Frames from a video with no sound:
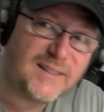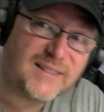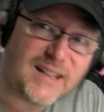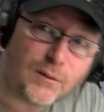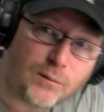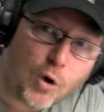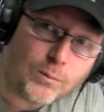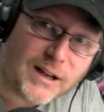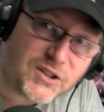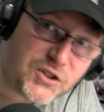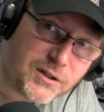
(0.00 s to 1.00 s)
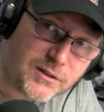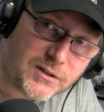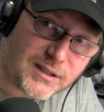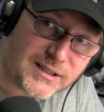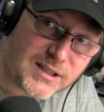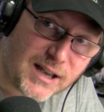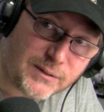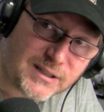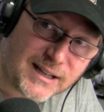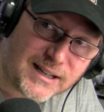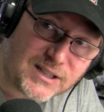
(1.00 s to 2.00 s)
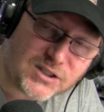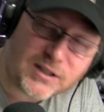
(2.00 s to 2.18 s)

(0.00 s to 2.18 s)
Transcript: The aroma. Cheers, let's have a taste